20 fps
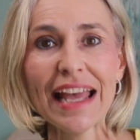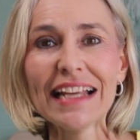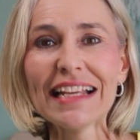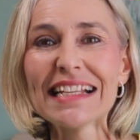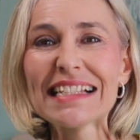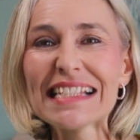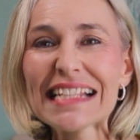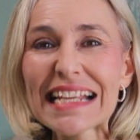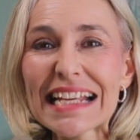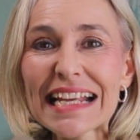
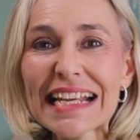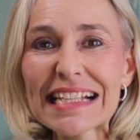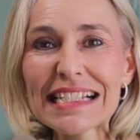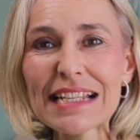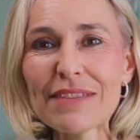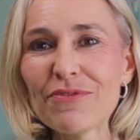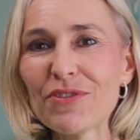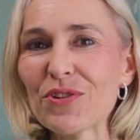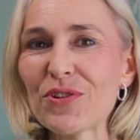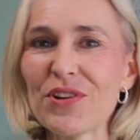It's
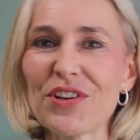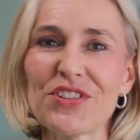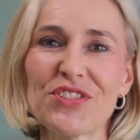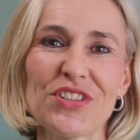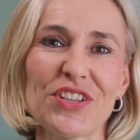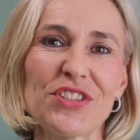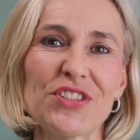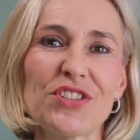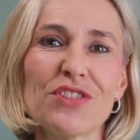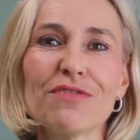easy for
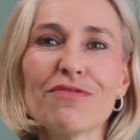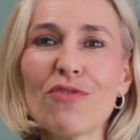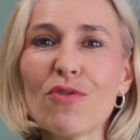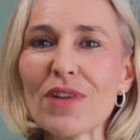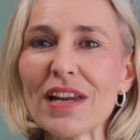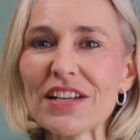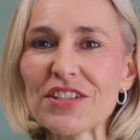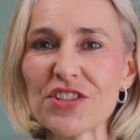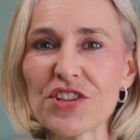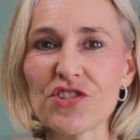Christians to fall
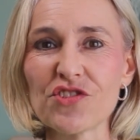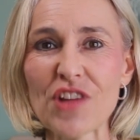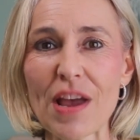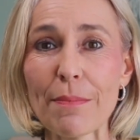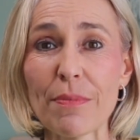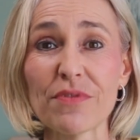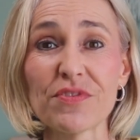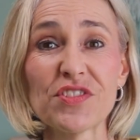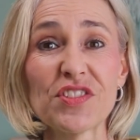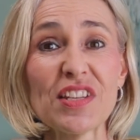into the
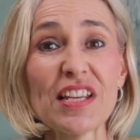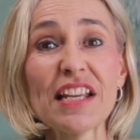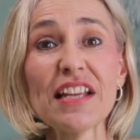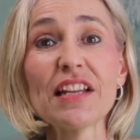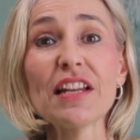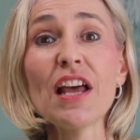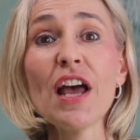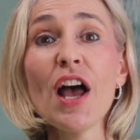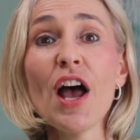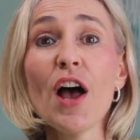trap of
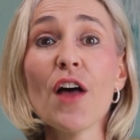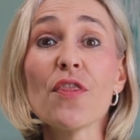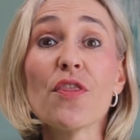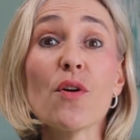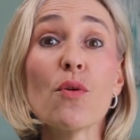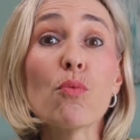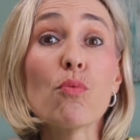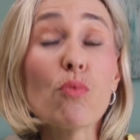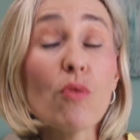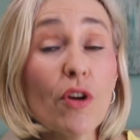seeing
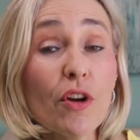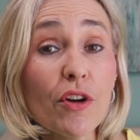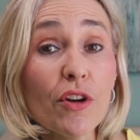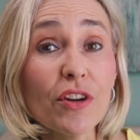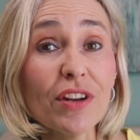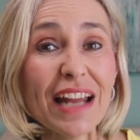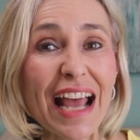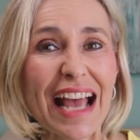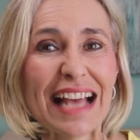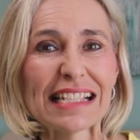the
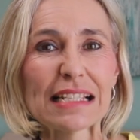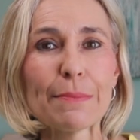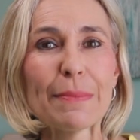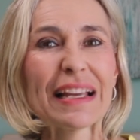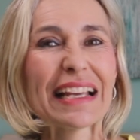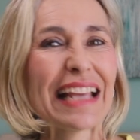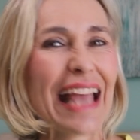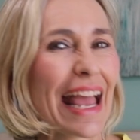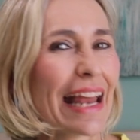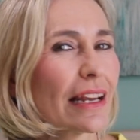Word as a
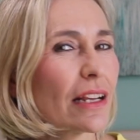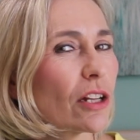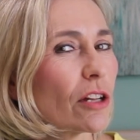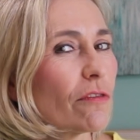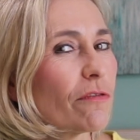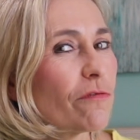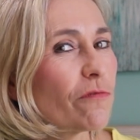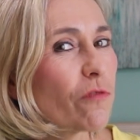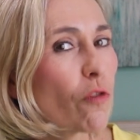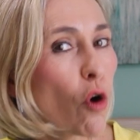mechanical
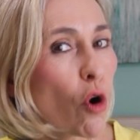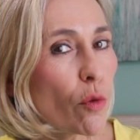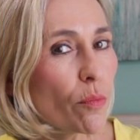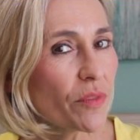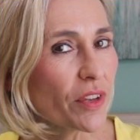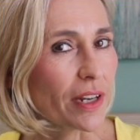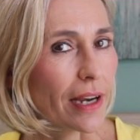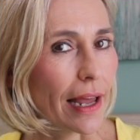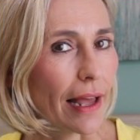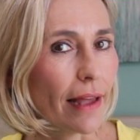
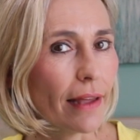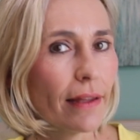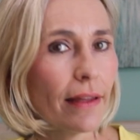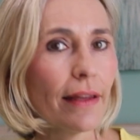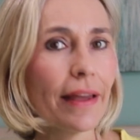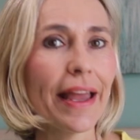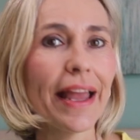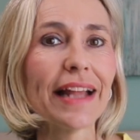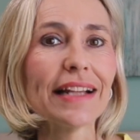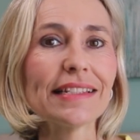formula
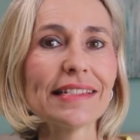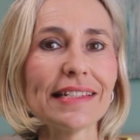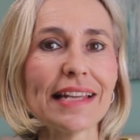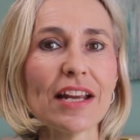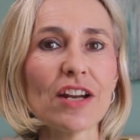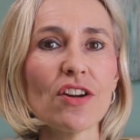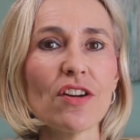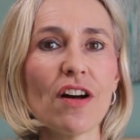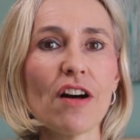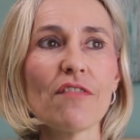
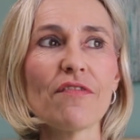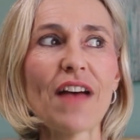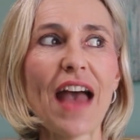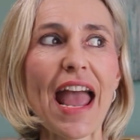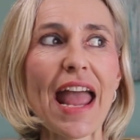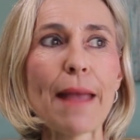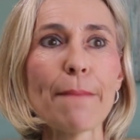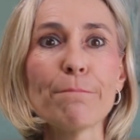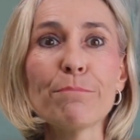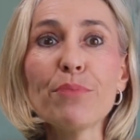instead of
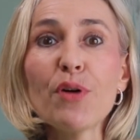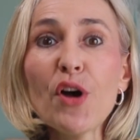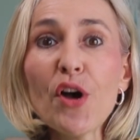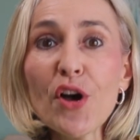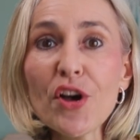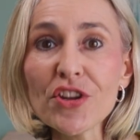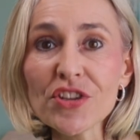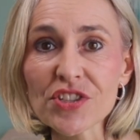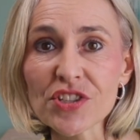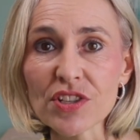a
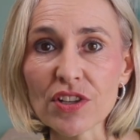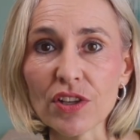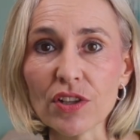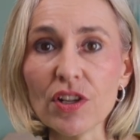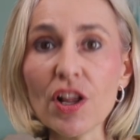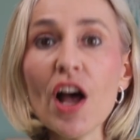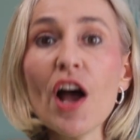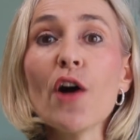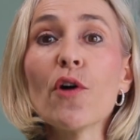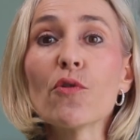
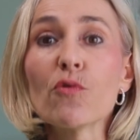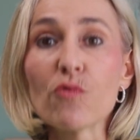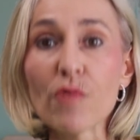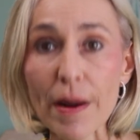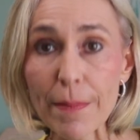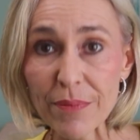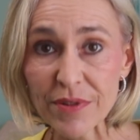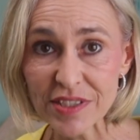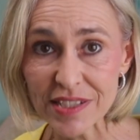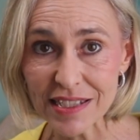personal
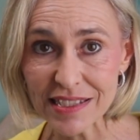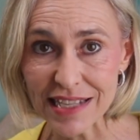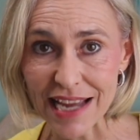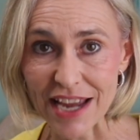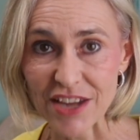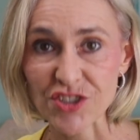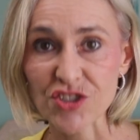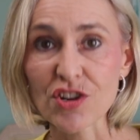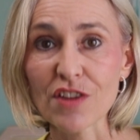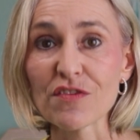
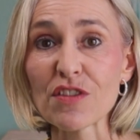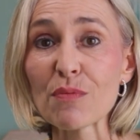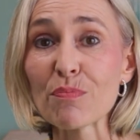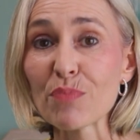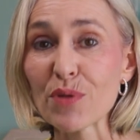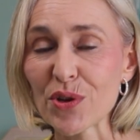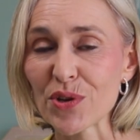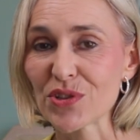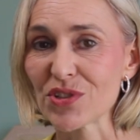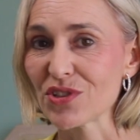representation of the
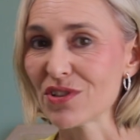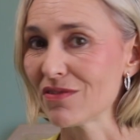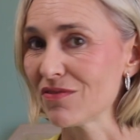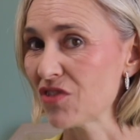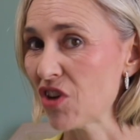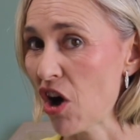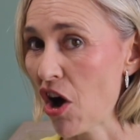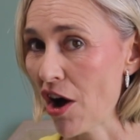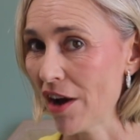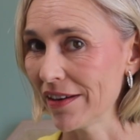person
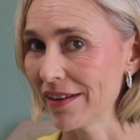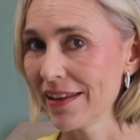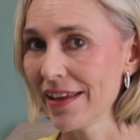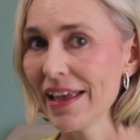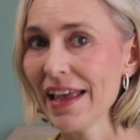of God.